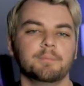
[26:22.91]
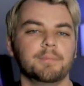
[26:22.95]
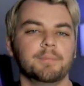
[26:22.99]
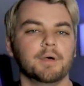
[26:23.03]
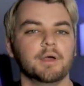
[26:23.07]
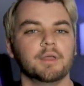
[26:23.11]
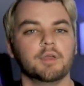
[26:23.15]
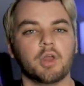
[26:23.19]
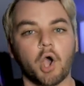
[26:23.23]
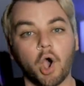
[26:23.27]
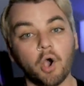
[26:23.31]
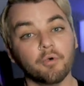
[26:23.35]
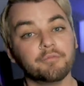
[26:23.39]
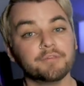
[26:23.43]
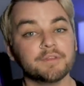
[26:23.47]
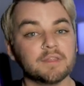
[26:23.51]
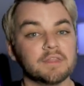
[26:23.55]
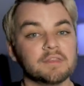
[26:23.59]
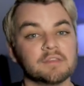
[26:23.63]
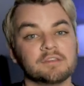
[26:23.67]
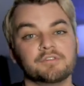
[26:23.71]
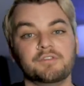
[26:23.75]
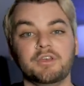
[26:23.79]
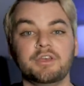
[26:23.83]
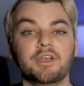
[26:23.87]
But
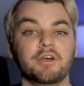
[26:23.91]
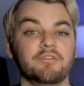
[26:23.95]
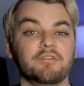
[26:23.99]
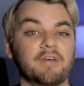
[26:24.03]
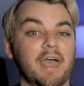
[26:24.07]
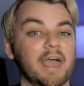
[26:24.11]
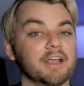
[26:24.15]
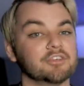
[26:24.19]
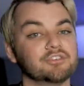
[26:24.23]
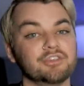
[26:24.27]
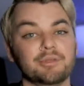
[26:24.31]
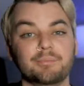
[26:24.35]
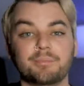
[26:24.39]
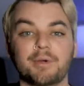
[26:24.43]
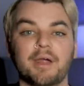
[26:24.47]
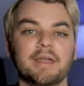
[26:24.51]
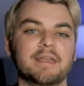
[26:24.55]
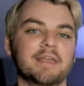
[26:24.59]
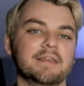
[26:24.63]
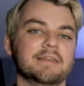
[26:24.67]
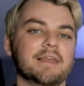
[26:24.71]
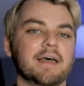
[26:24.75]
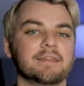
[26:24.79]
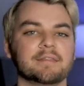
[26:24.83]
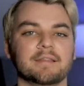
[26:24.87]
hopefully this video of actually
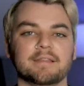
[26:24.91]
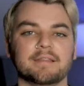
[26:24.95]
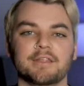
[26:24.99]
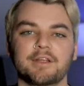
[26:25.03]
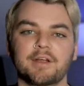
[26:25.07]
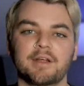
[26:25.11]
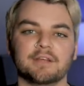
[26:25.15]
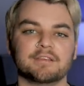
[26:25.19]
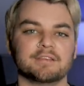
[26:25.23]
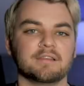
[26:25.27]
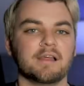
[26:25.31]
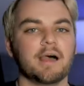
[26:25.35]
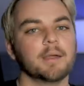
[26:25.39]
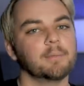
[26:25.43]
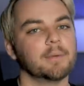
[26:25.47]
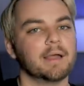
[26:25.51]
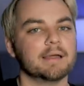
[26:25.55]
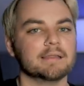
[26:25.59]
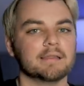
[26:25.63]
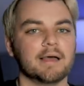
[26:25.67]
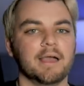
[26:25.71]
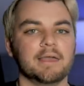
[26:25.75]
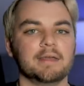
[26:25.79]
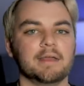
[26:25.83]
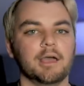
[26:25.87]
breaking down the lyrics line
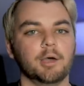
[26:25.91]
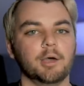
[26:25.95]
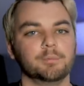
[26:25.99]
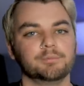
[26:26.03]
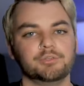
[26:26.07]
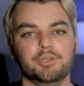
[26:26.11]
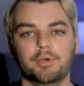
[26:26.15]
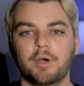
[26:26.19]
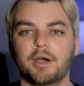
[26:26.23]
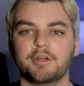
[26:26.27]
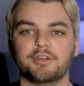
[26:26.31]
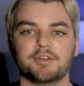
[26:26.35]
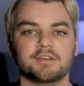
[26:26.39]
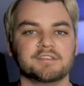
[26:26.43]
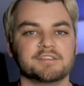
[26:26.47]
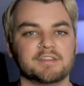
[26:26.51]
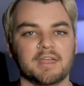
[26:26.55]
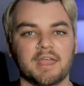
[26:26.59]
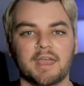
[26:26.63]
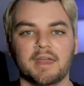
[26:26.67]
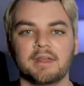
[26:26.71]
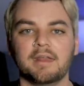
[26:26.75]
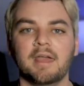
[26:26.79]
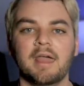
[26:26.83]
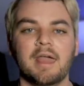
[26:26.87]
by line helped you
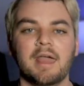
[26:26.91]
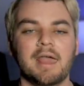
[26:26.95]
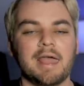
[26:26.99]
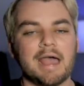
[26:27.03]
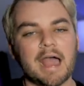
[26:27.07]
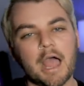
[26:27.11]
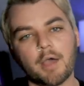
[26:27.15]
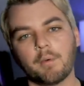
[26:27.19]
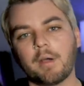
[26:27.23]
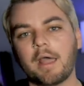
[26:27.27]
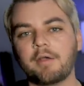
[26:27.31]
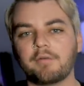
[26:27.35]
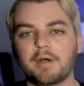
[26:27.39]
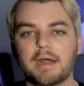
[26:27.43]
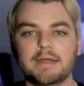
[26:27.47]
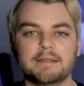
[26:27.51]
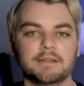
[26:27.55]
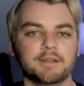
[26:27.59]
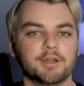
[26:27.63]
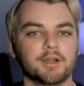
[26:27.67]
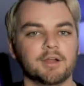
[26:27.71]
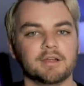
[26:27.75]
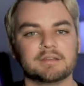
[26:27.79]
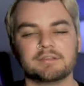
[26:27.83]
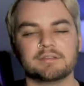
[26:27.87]
understand how I write
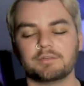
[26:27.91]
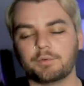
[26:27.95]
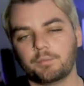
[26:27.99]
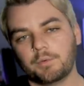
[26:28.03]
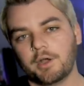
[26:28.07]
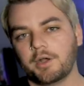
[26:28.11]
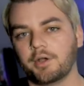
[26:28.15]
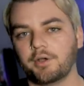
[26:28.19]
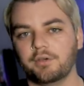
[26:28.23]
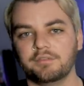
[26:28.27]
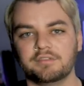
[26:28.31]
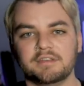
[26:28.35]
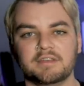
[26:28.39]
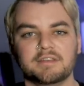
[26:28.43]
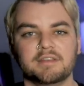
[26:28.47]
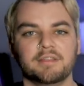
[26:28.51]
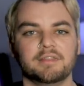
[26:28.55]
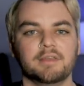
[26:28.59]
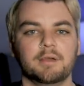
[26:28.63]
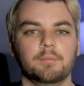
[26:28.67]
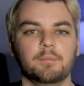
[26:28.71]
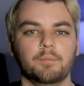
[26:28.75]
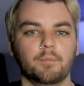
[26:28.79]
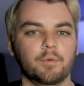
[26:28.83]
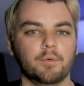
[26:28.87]
lyrics, what goes into
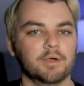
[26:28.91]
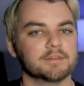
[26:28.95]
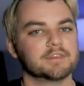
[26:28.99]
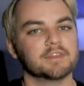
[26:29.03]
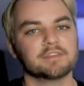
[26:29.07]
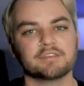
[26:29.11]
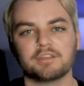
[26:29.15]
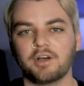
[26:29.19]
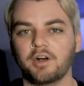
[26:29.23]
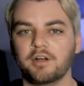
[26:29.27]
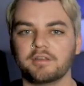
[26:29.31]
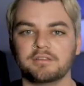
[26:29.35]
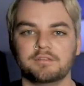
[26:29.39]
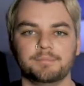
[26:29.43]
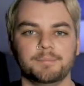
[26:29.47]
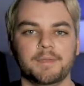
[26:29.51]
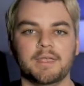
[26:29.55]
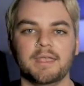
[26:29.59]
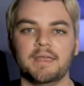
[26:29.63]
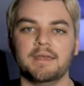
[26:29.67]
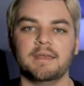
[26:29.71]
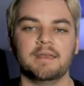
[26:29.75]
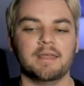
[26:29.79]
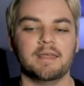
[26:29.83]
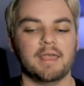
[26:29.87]
them, what the songs
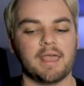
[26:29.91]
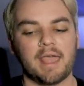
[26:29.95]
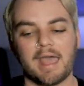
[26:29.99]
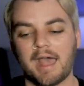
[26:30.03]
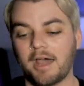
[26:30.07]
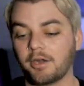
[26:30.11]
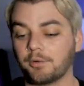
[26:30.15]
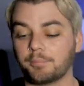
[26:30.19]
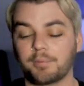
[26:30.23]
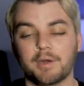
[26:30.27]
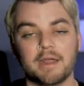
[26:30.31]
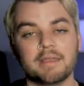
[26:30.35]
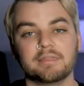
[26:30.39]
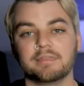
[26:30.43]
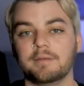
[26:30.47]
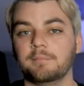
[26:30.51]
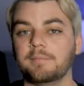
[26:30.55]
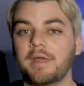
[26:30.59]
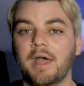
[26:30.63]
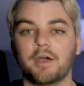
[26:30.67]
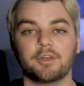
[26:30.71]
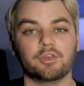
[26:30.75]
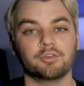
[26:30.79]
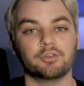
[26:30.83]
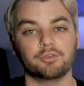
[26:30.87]
mean, how to break them
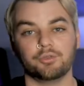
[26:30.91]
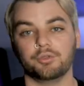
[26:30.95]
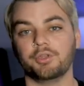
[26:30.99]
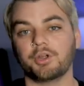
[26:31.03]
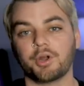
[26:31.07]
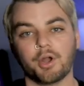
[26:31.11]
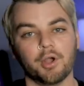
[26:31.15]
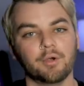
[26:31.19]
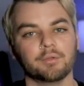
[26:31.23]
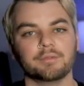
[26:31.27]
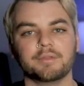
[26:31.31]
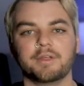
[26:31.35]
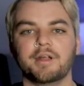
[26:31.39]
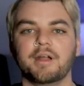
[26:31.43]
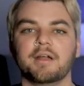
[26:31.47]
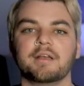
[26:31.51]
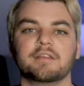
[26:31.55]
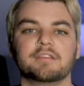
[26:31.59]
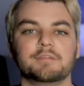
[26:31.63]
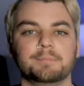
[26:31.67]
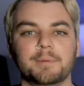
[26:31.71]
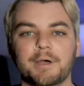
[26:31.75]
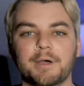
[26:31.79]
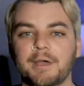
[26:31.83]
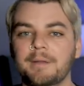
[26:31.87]
down and do your own
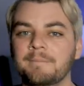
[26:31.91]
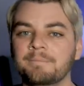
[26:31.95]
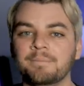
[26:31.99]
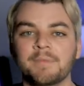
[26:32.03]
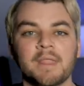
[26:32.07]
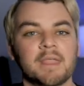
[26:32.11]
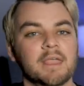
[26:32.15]
lyrics. But